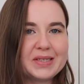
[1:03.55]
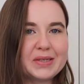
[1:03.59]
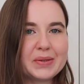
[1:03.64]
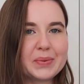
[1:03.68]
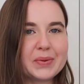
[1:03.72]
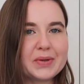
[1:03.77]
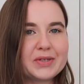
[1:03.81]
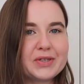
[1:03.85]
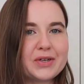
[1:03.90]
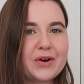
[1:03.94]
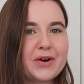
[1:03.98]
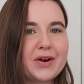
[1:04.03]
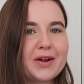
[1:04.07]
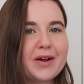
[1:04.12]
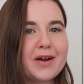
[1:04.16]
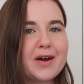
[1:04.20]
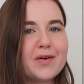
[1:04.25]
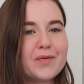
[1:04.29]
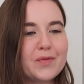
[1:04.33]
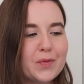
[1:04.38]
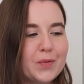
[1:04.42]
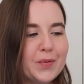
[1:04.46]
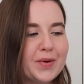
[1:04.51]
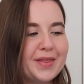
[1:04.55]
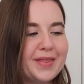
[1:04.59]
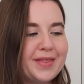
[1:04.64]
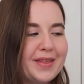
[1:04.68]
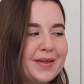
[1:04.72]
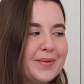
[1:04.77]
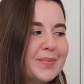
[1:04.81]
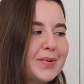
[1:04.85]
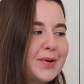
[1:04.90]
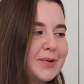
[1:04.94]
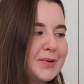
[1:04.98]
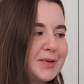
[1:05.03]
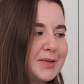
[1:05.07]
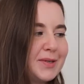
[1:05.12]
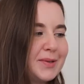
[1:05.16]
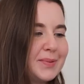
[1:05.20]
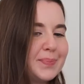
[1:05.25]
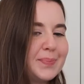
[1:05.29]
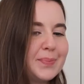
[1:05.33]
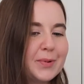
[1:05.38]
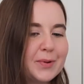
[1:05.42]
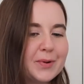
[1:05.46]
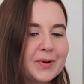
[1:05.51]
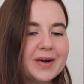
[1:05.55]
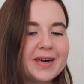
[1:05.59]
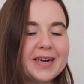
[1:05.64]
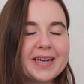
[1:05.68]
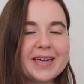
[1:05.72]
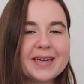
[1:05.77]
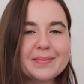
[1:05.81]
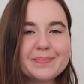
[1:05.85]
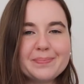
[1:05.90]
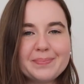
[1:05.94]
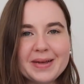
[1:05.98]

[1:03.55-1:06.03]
So we're starting off with the most boring,